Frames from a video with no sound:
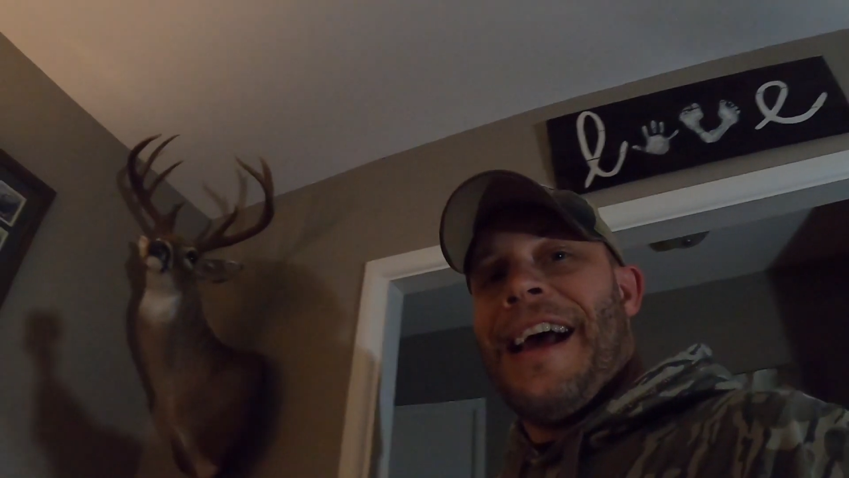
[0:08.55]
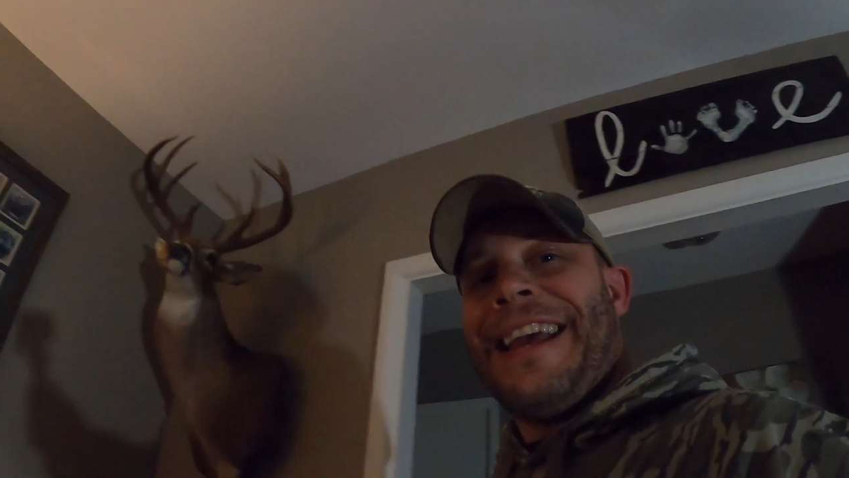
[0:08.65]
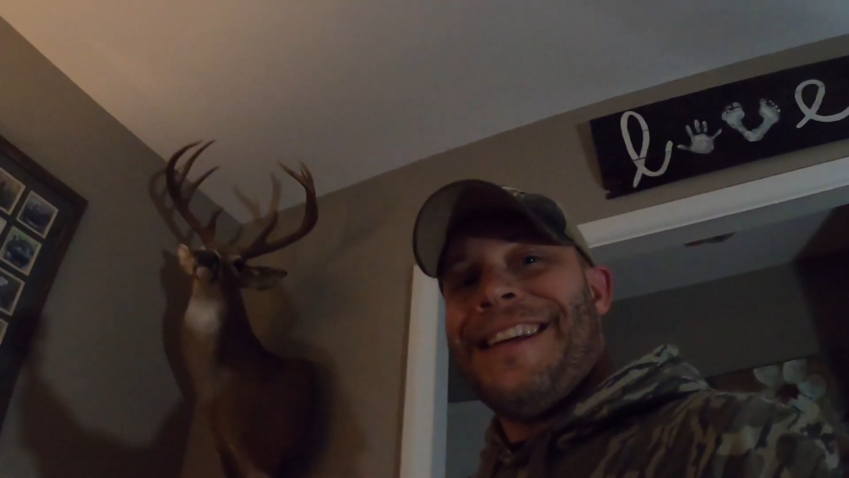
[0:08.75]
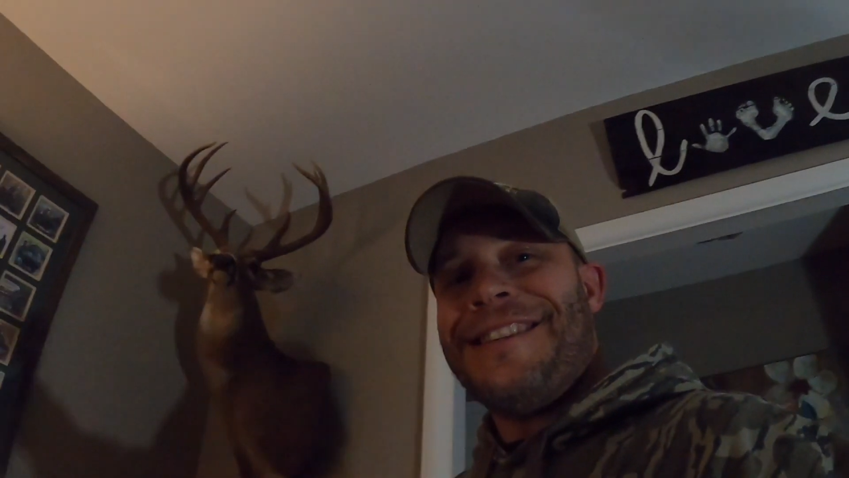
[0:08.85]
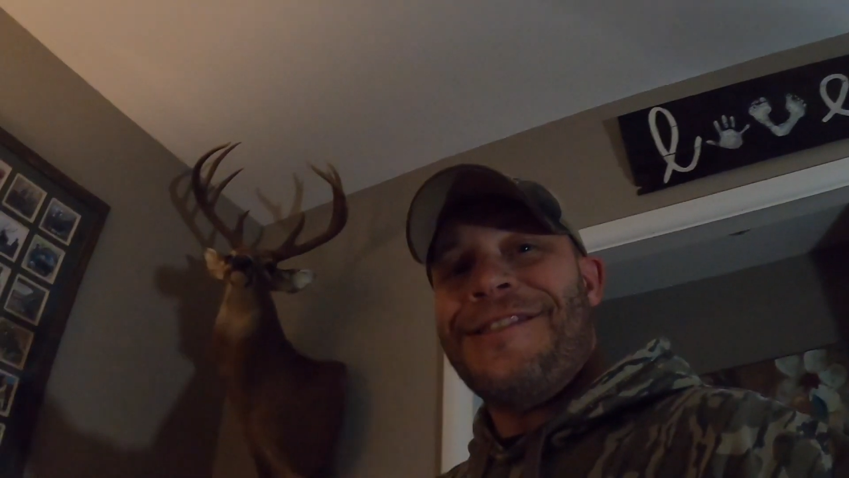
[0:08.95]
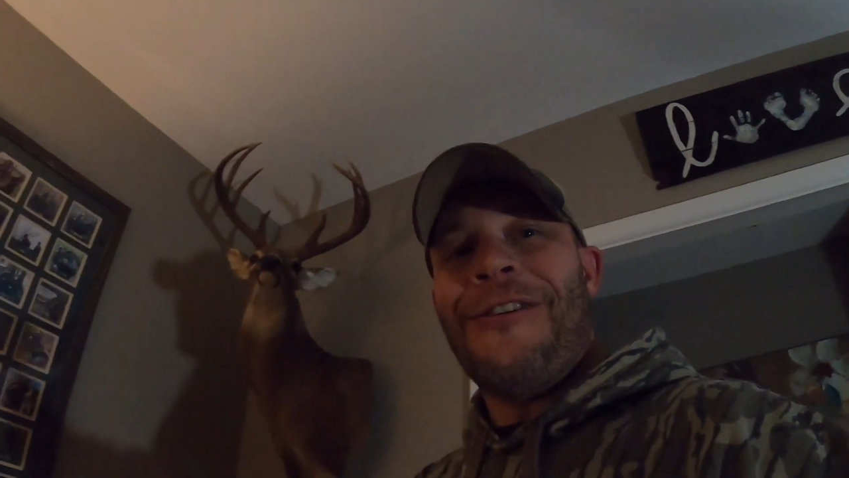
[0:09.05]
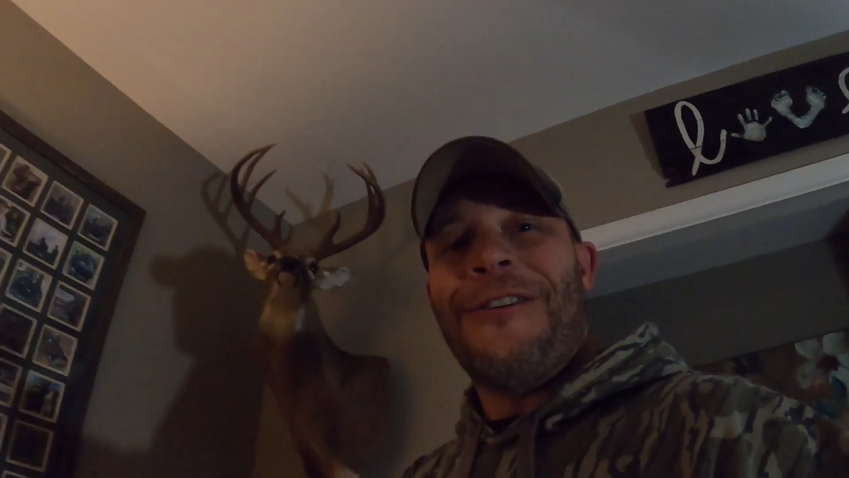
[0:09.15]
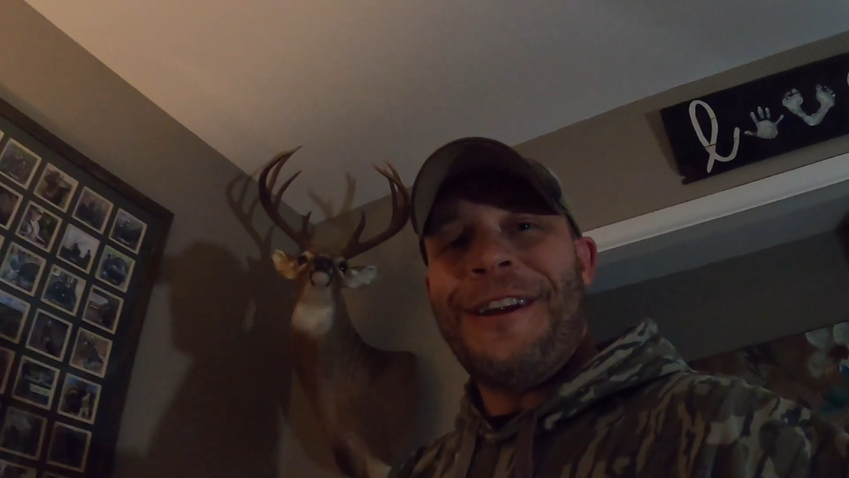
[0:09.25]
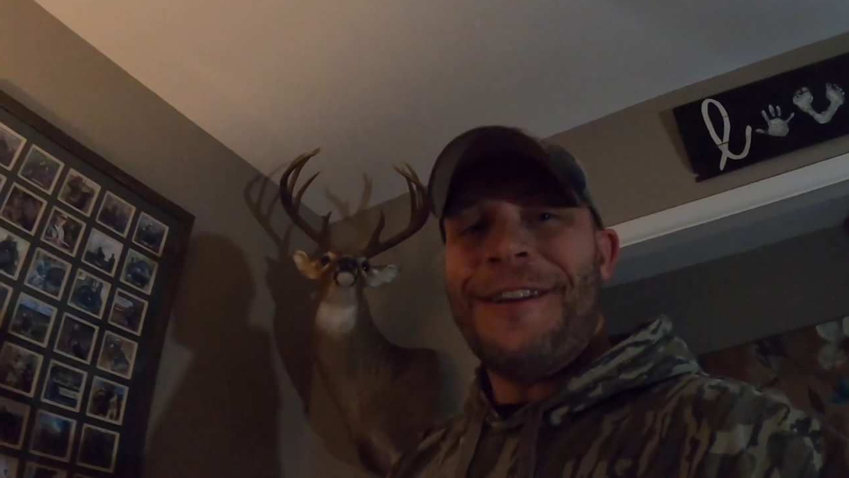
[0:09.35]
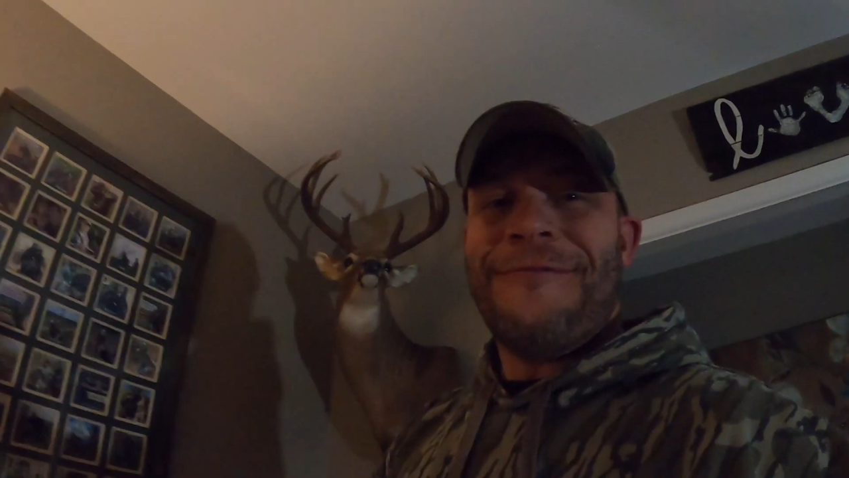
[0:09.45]
I can't
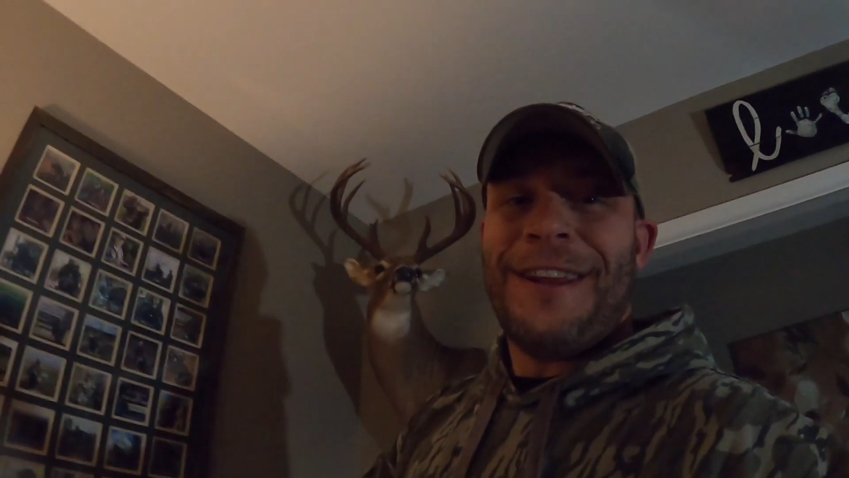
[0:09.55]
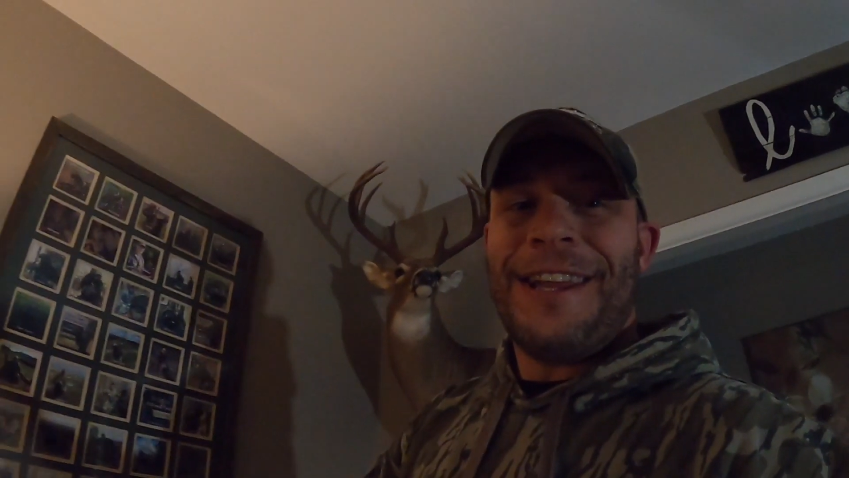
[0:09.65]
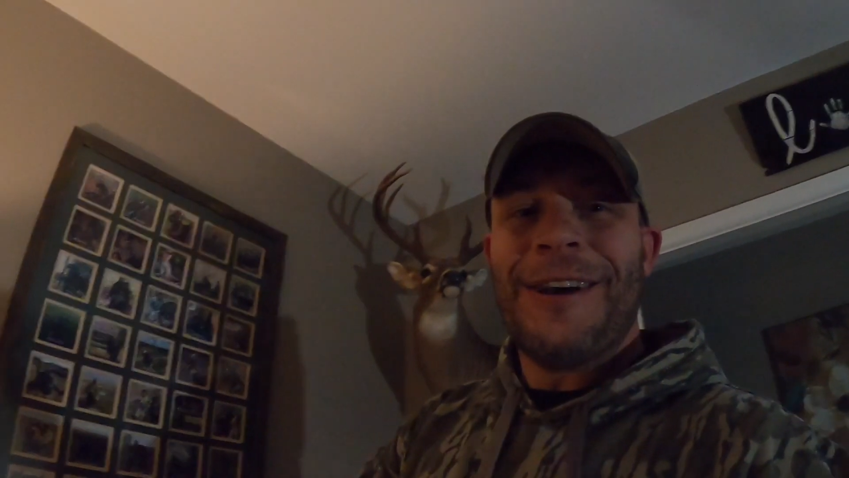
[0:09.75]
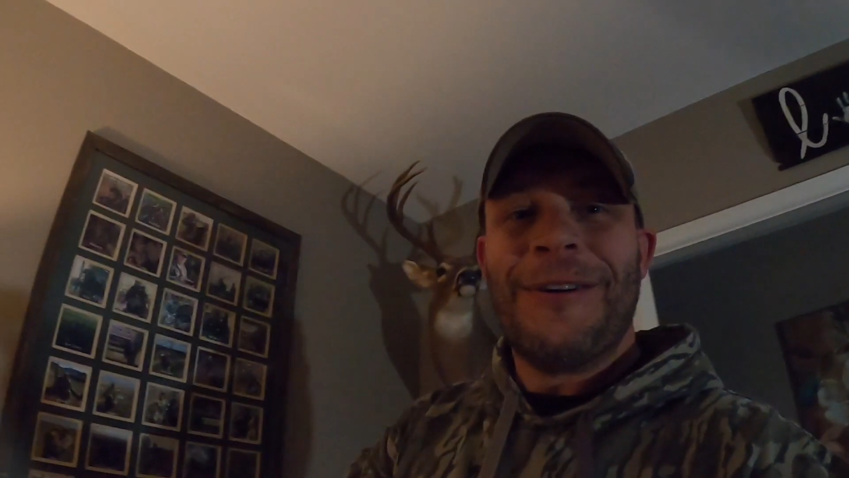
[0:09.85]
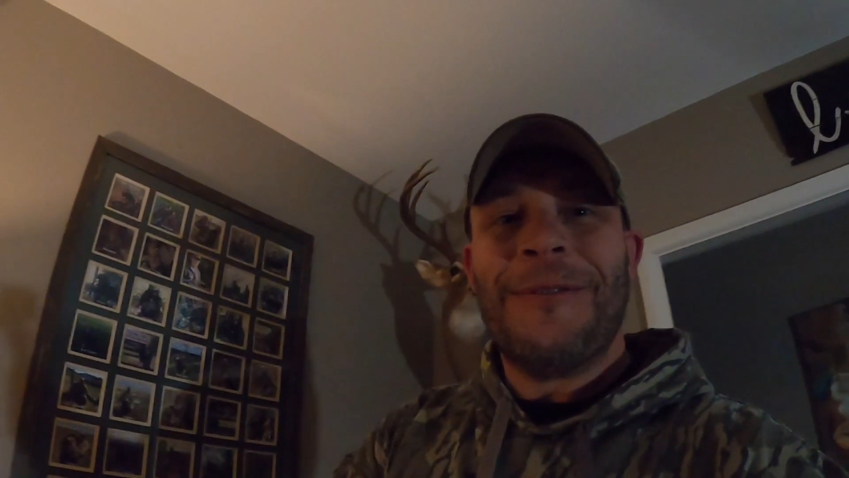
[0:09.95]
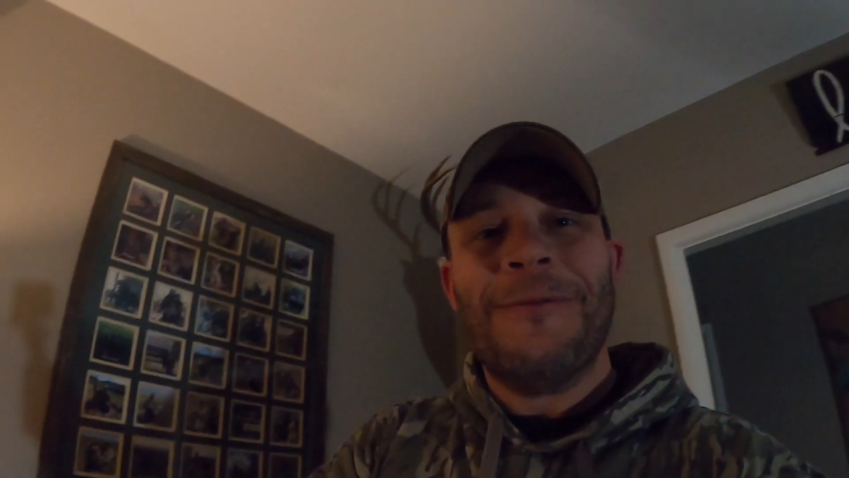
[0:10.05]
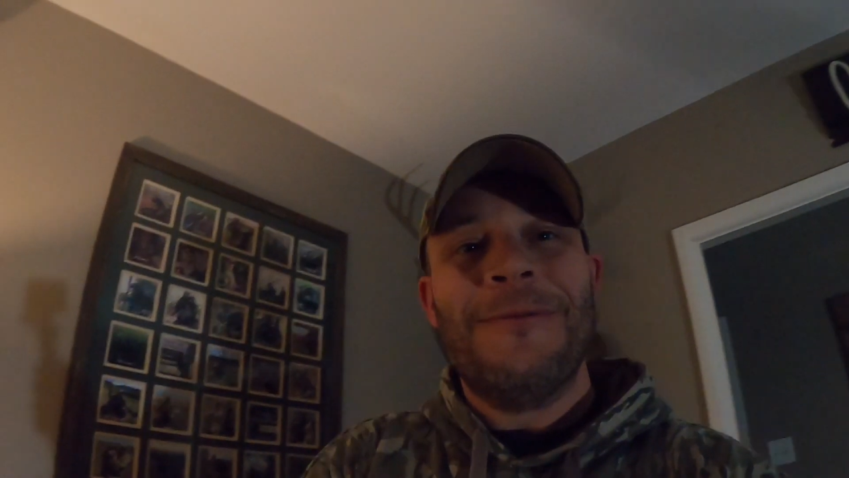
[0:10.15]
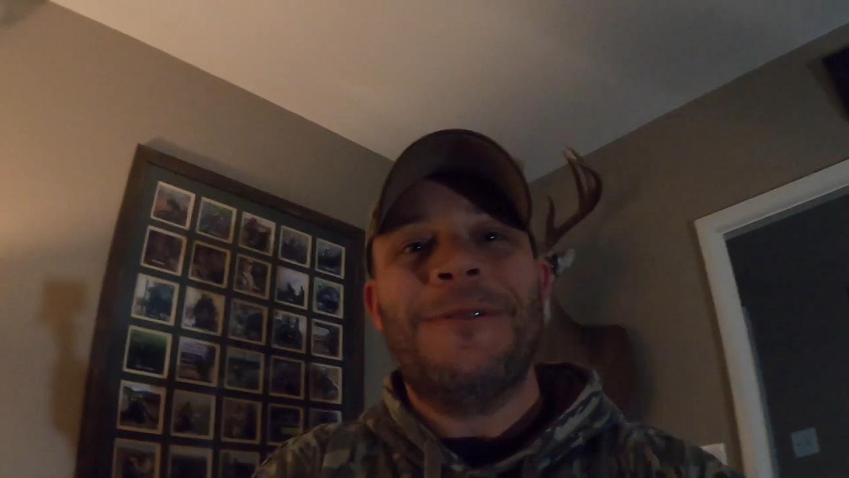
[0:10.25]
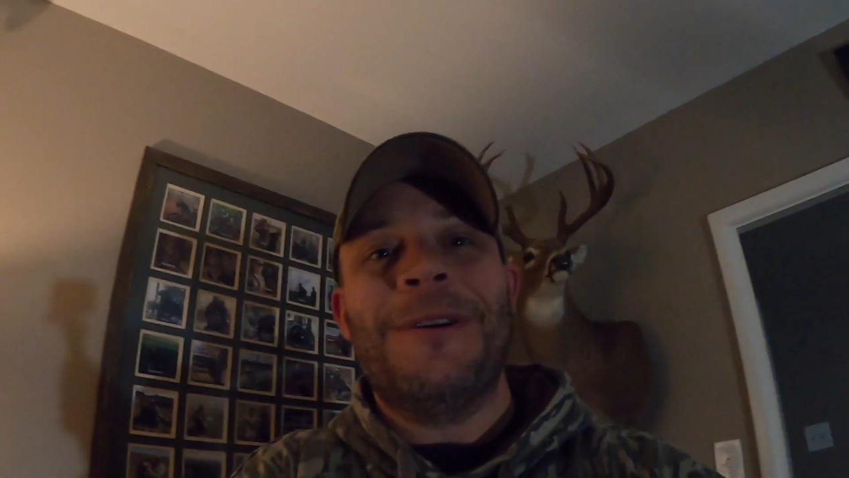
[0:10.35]
start any video